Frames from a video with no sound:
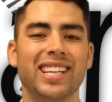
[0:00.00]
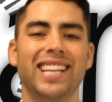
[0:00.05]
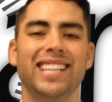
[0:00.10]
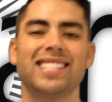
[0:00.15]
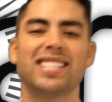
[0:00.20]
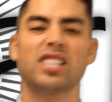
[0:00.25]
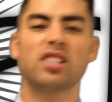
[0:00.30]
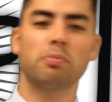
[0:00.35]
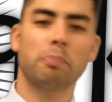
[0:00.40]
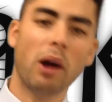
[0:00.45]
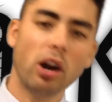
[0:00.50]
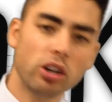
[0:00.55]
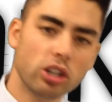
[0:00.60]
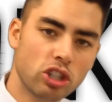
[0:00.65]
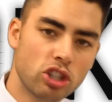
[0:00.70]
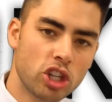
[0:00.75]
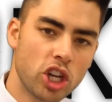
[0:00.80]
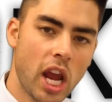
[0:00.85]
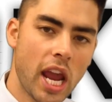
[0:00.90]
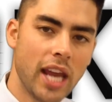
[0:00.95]
and spark
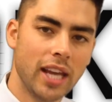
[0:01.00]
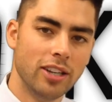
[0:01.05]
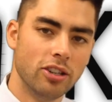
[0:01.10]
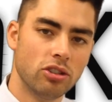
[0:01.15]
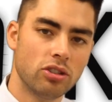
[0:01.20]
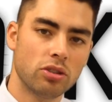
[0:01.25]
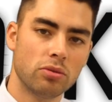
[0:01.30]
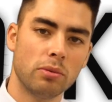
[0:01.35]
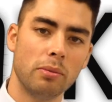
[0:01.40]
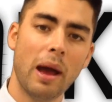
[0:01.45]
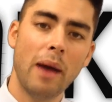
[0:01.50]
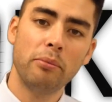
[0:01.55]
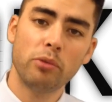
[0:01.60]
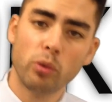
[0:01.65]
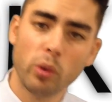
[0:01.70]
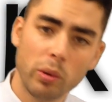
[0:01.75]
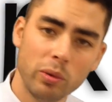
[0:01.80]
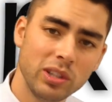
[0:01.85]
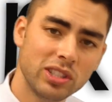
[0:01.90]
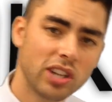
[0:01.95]
change. Remember,
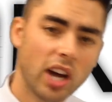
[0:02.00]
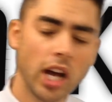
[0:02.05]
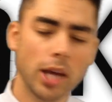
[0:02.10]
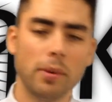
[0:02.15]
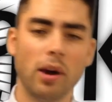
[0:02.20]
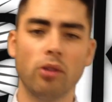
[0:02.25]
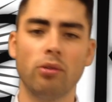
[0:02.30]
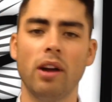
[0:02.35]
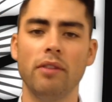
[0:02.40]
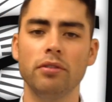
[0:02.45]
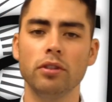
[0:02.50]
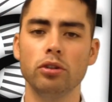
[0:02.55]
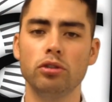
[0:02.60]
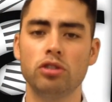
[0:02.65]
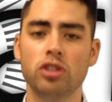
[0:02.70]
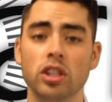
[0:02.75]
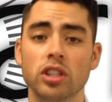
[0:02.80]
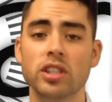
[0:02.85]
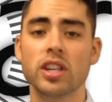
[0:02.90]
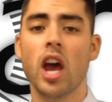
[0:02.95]
when we talk about
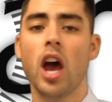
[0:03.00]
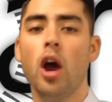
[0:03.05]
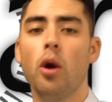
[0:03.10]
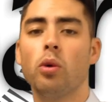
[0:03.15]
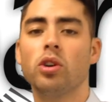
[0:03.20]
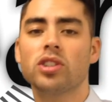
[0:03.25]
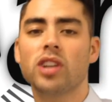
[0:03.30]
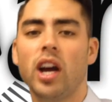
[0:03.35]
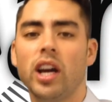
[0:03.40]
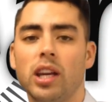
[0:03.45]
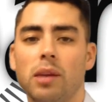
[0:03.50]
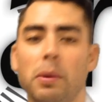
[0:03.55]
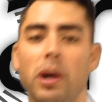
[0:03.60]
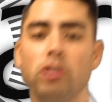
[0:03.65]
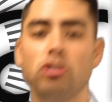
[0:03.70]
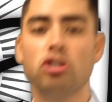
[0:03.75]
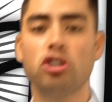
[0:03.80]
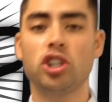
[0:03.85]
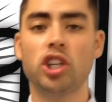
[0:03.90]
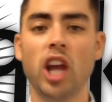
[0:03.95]
revolutions, we're talking
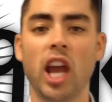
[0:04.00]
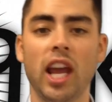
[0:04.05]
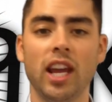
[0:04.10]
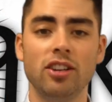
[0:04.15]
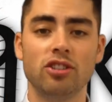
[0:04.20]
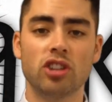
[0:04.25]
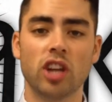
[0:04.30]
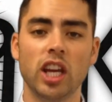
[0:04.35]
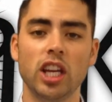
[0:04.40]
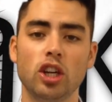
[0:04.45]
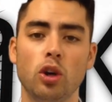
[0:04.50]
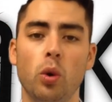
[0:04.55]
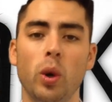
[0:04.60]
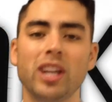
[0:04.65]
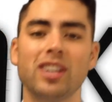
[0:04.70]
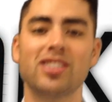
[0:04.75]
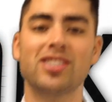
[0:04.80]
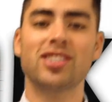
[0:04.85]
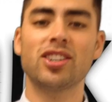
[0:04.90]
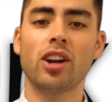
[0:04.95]
about change, a
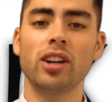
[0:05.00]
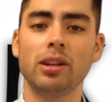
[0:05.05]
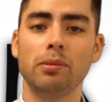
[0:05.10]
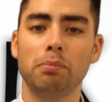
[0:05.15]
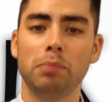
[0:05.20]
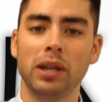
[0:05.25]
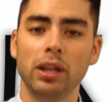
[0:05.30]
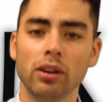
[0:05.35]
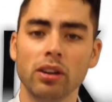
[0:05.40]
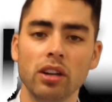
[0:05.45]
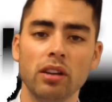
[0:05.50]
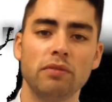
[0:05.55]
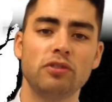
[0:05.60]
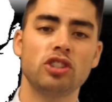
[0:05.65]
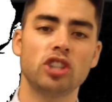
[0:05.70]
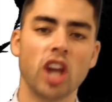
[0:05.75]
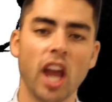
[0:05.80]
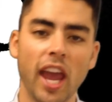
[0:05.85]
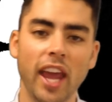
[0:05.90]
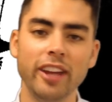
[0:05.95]
quick, sudden period of
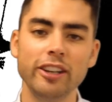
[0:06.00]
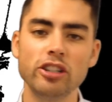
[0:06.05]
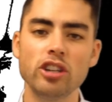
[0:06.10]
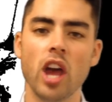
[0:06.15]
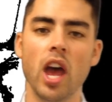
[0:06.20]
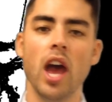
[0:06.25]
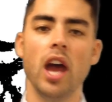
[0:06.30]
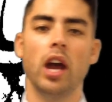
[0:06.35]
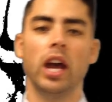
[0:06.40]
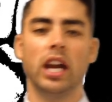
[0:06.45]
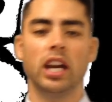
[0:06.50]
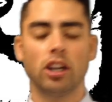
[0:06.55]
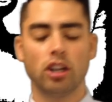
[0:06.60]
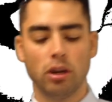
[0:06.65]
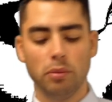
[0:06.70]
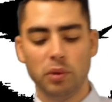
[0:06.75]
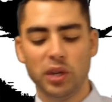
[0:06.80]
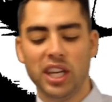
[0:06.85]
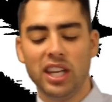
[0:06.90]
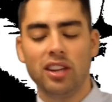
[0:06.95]
change, and it
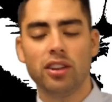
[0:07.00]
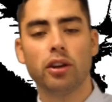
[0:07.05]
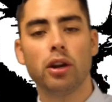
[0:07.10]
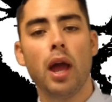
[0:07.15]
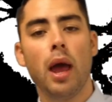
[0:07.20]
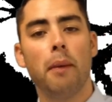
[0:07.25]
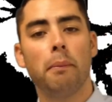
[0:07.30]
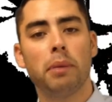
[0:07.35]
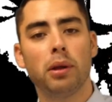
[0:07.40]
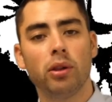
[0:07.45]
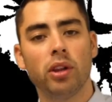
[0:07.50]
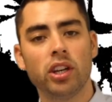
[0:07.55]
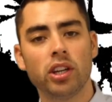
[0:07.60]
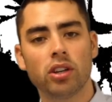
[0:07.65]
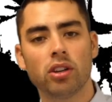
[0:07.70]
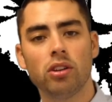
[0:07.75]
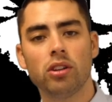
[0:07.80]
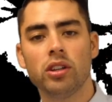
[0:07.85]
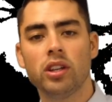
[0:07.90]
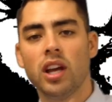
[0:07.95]
could be either
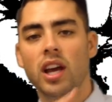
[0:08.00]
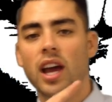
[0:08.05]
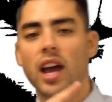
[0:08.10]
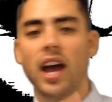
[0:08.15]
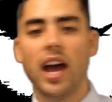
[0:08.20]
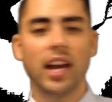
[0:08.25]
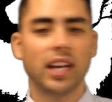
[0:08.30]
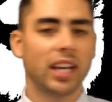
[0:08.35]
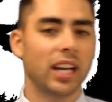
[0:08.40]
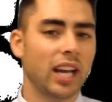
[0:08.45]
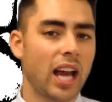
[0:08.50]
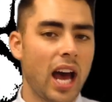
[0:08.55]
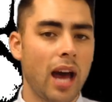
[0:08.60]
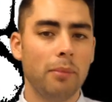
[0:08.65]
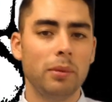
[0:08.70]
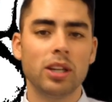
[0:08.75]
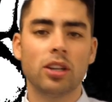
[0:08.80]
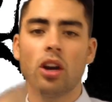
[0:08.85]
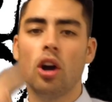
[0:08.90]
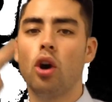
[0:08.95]
political,
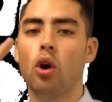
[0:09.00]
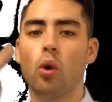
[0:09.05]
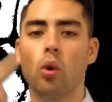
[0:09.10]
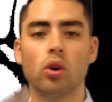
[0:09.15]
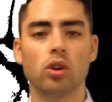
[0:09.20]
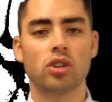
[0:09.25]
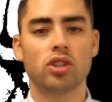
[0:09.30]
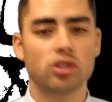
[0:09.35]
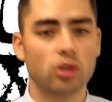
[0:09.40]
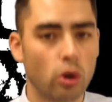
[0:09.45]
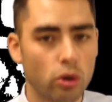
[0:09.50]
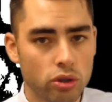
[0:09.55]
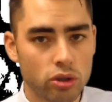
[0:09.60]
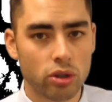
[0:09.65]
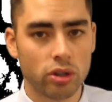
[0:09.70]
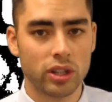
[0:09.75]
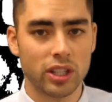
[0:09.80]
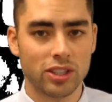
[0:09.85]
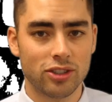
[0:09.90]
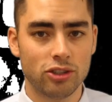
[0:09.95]
economic, or
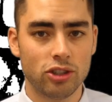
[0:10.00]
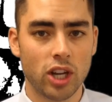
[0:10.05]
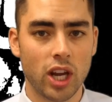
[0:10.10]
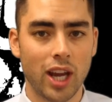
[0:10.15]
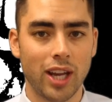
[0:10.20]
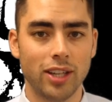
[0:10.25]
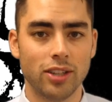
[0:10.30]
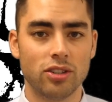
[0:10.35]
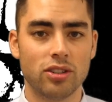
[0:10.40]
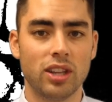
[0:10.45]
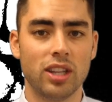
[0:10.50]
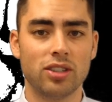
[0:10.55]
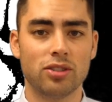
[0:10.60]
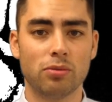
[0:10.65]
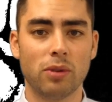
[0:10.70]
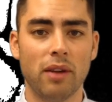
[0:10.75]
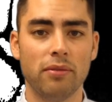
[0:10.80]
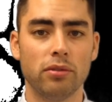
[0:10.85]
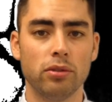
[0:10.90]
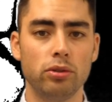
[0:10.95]
social, this change, this
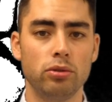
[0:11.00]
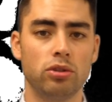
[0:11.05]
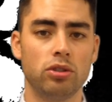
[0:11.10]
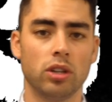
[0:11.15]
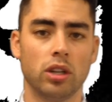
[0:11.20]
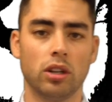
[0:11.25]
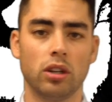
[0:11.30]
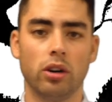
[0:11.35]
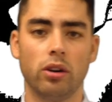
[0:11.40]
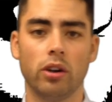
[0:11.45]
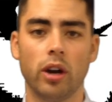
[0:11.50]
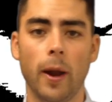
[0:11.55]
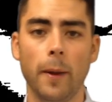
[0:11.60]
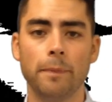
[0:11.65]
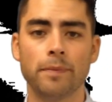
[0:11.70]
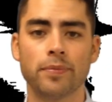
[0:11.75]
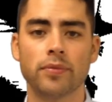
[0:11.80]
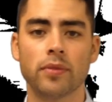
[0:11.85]
revolution, all right?